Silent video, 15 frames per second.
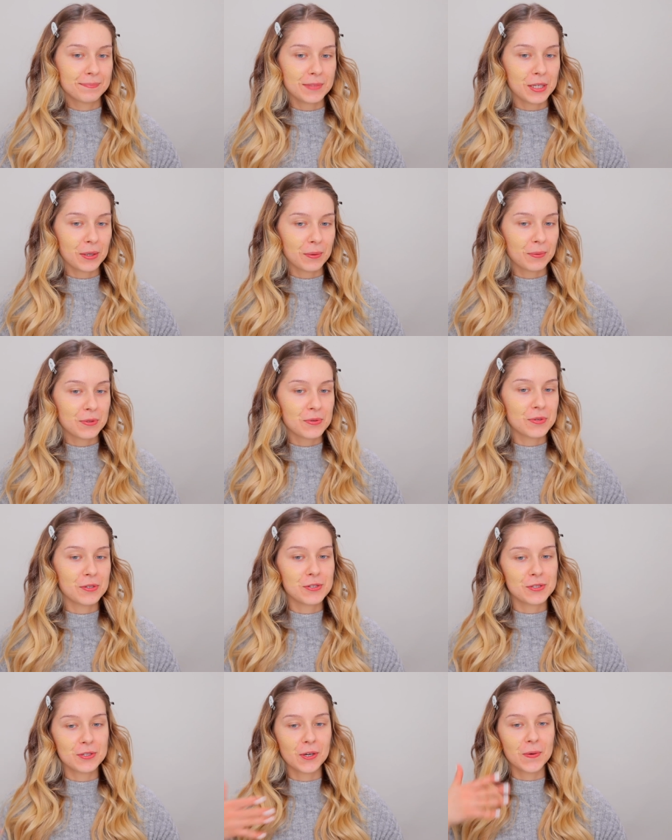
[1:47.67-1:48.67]
you know, you can
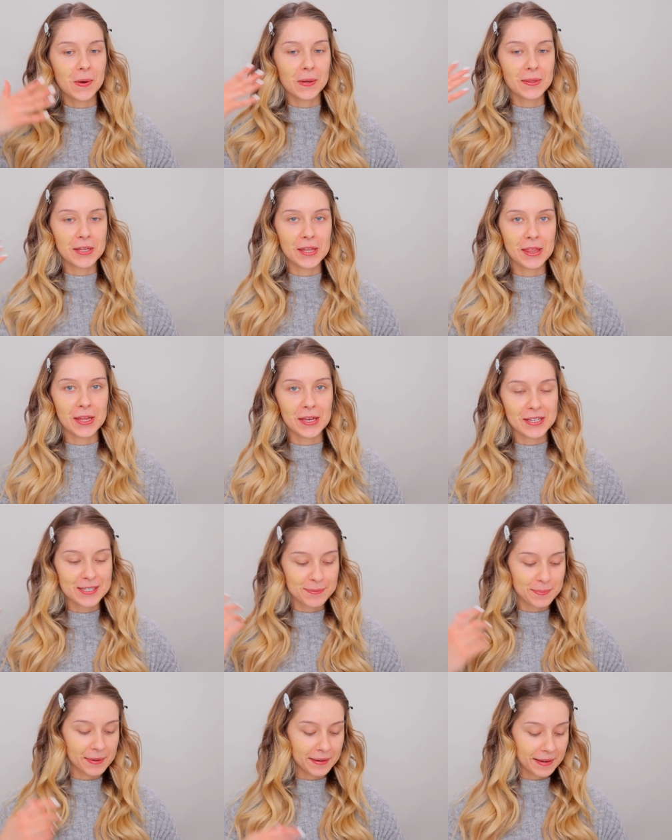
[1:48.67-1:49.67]
just go out like this,
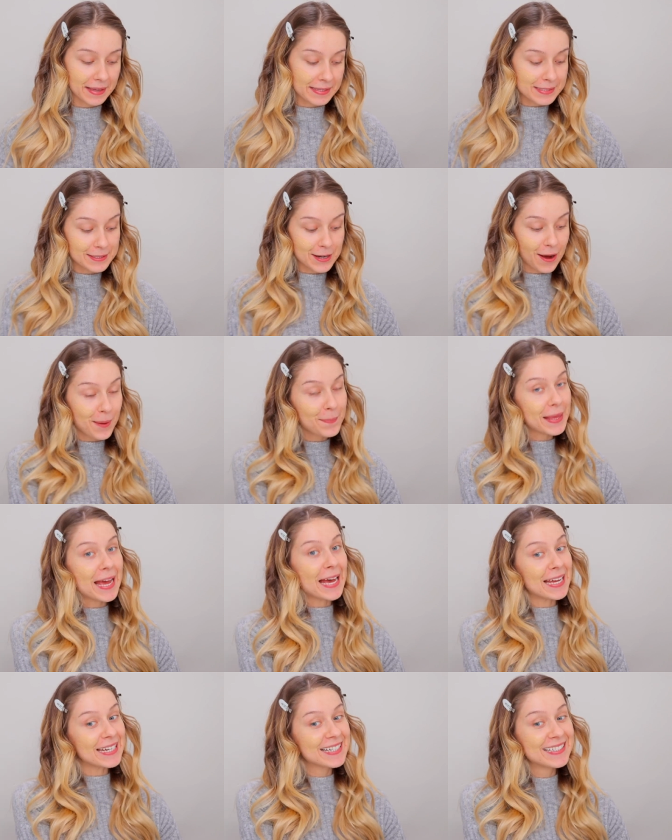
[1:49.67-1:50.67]
but it's not
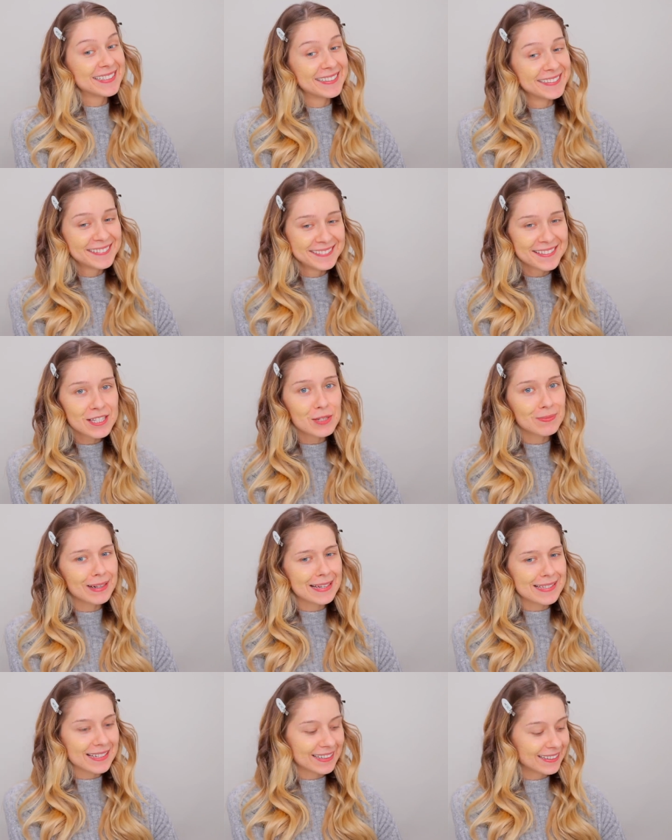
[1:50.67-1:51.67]
bad.
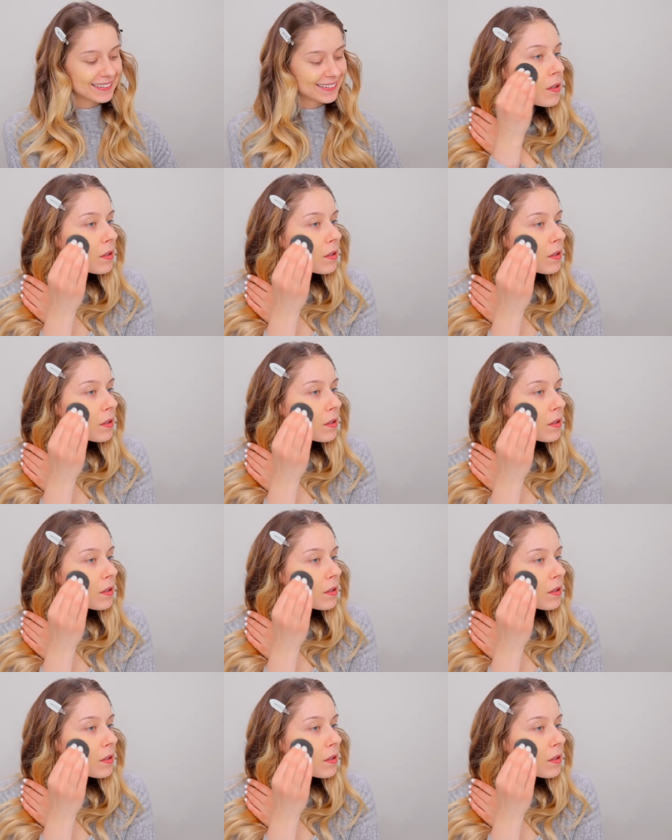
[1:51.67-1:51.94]
Surprising.